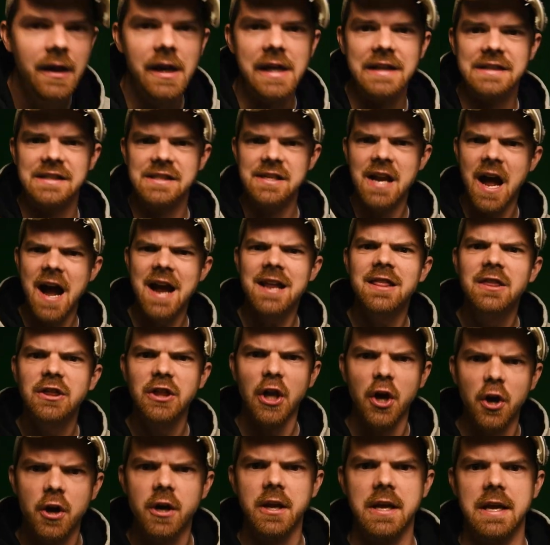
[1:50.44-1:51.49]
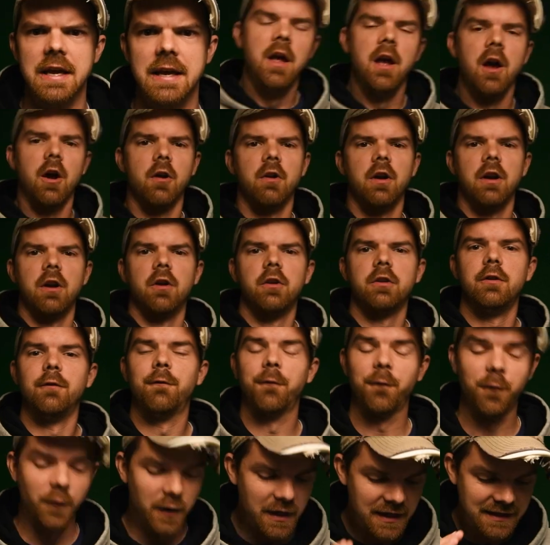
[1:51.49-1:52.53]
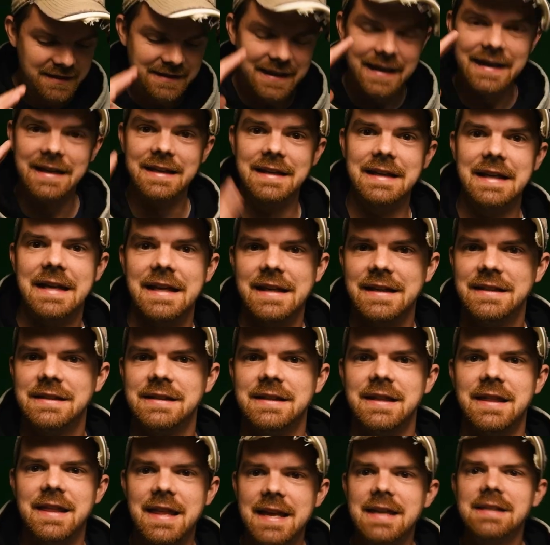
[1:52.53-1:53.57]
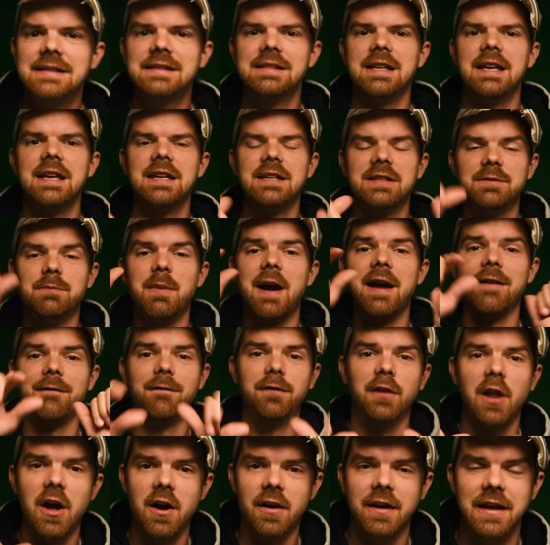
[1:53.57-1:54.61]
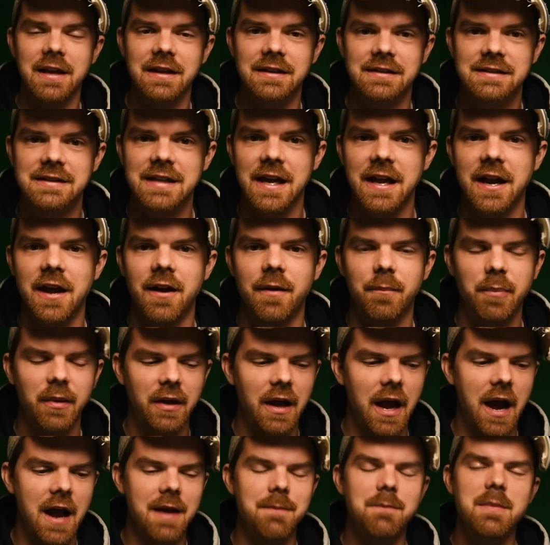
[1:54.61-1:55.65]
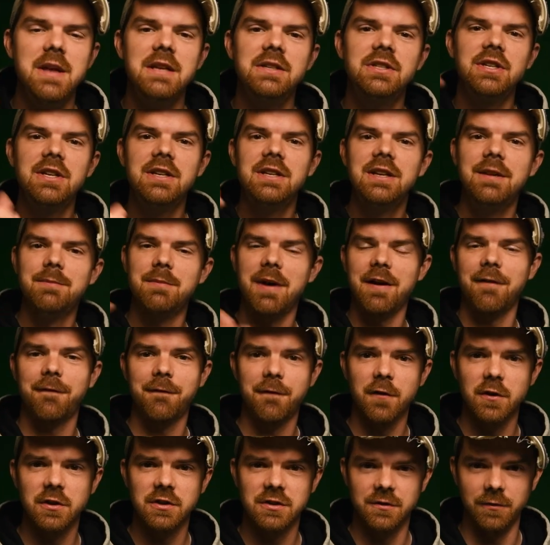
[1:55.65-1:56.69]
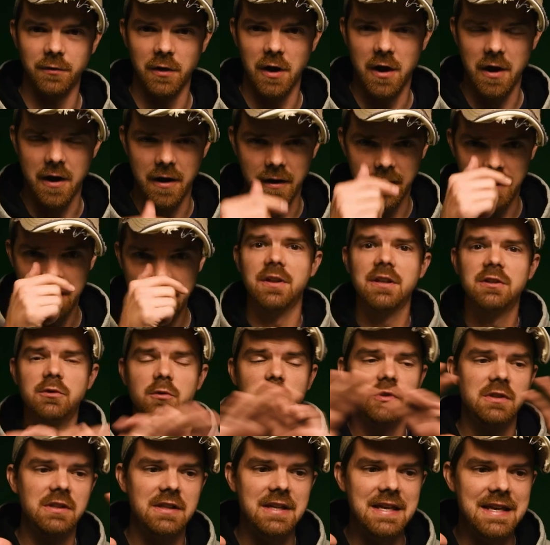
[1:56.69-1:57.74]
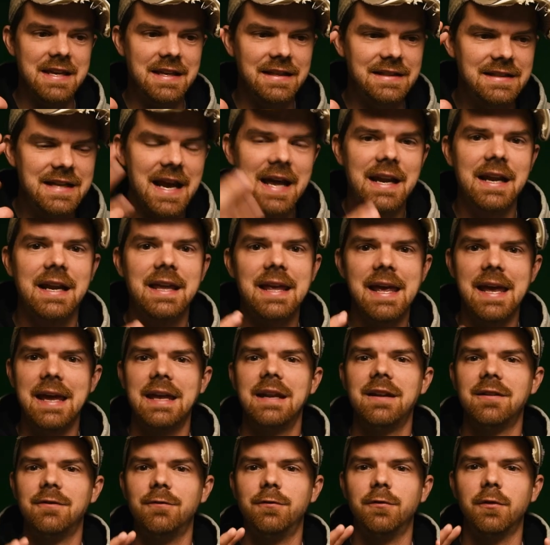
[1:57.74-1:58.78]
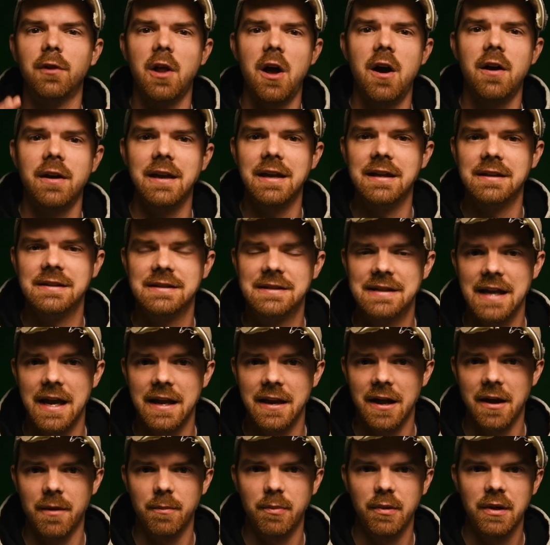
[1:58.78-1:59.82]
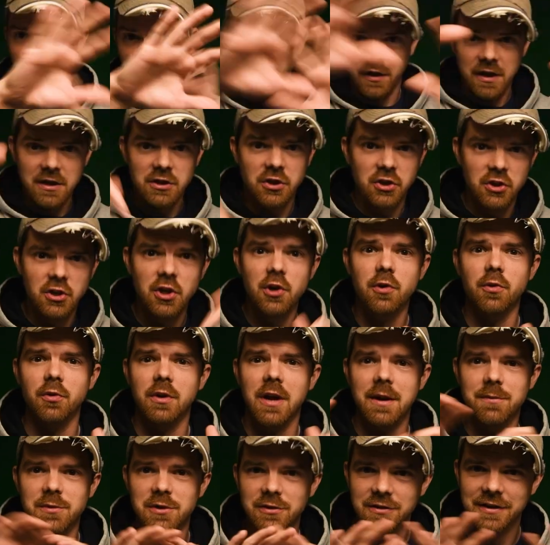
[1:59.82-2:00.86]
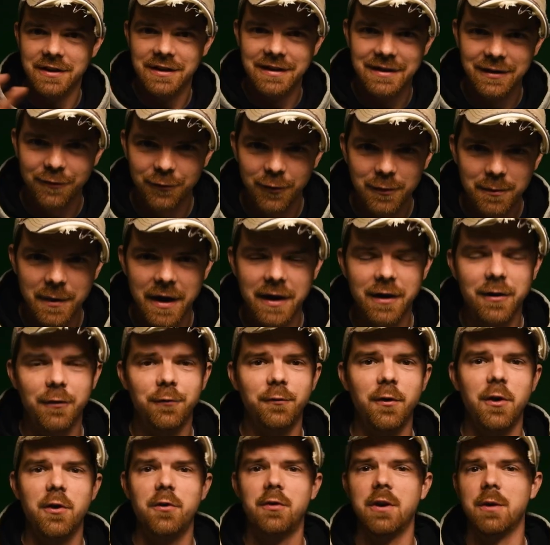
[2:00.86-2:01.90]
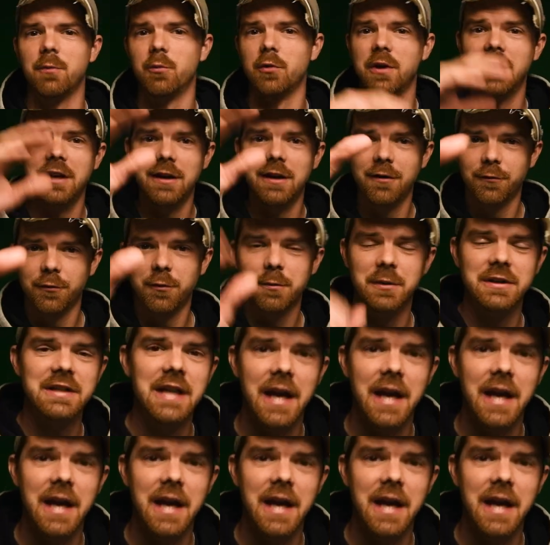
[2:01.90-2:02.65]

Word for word: It's 9.30. All right, all you freaks and geeks, this is my vlogging setup. I mentioned in my first vlog, this was the dedicated vlogging setup. For this shoot, I'm using a different microphone, I'm reading from a